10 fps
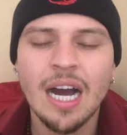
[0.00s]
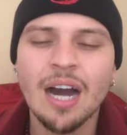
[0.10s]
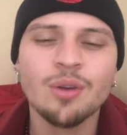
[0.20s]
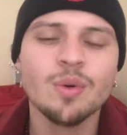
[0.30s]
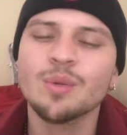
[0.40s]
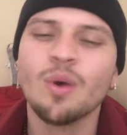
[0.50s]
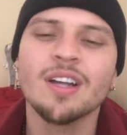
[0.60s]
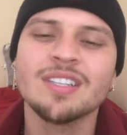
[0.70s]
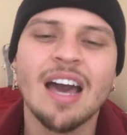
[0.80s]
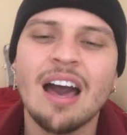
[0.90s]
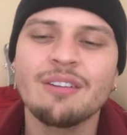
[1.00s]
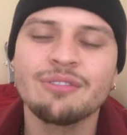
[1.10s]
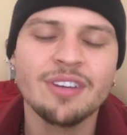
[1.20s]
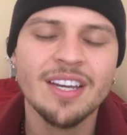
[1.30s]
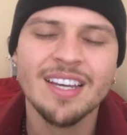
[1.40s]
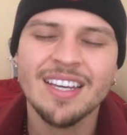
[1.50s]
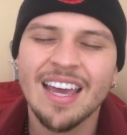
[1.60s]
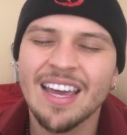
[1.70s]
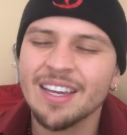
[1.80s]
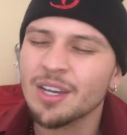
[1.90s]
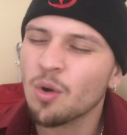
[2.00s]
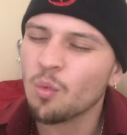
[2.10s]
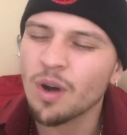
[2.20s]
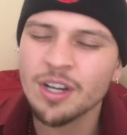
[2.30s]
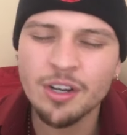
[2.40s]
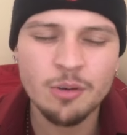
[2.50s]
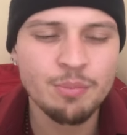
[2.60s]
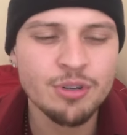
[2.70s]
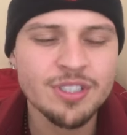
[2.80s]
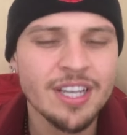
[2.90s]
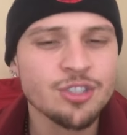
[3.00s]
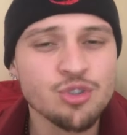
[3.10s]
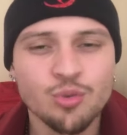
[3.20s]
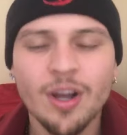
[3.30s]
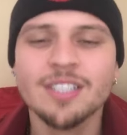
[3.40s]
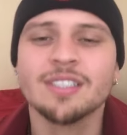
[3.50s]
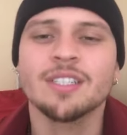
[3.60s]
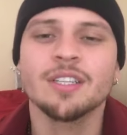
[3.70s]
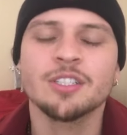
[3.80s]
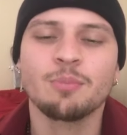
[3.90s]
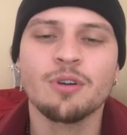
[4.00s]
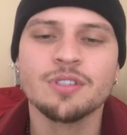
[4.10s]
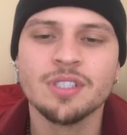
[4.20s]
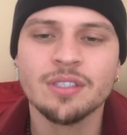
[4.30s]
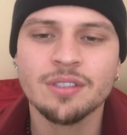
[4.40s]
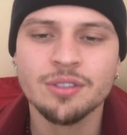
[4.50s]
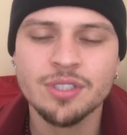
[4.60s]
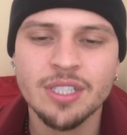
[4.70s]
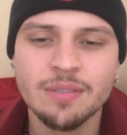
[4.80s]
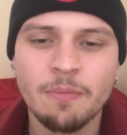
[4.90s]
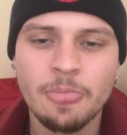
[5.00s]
I would want to have a 100% trust in this person. You see,